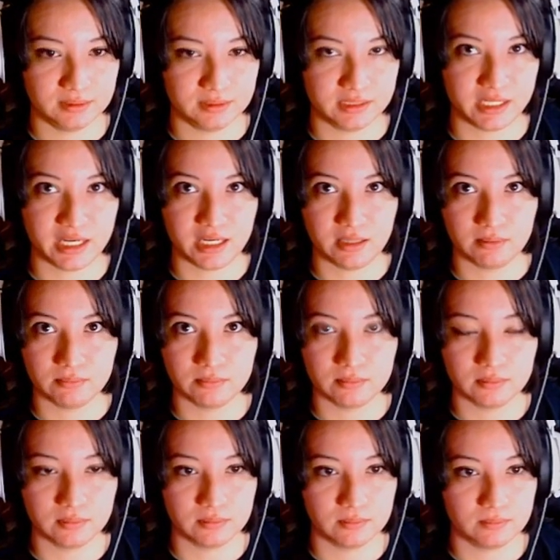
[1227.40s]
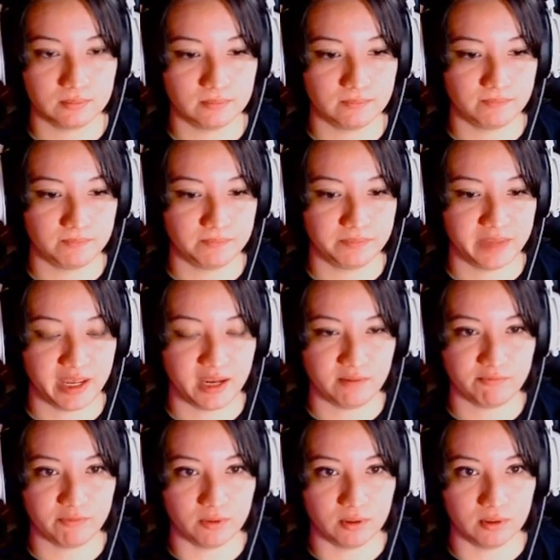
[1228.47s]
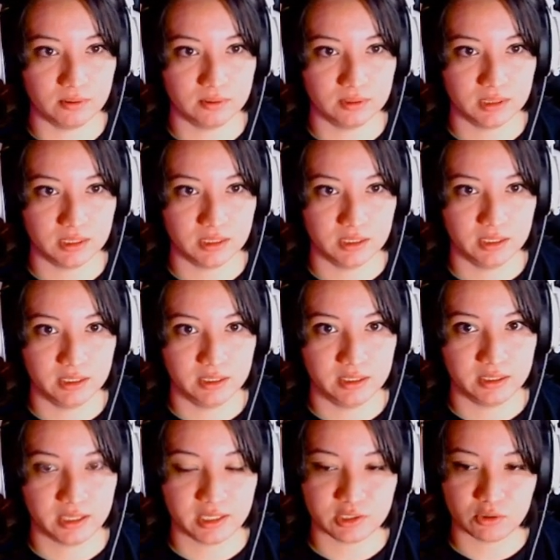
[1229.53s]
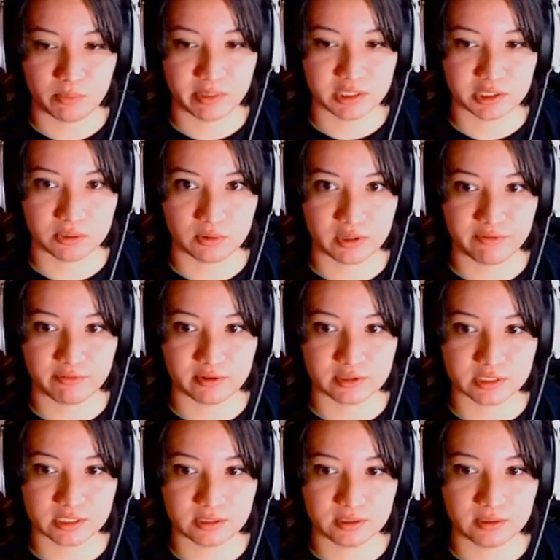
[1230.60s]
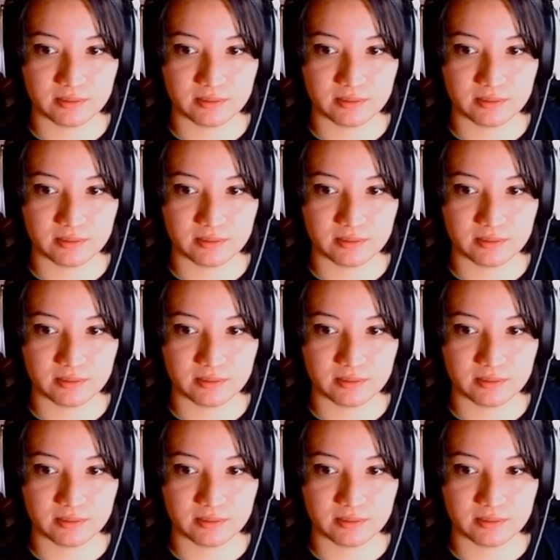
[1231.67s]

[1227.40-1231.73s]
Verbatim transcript: See? Hateful. You guys are a bunch of griefers.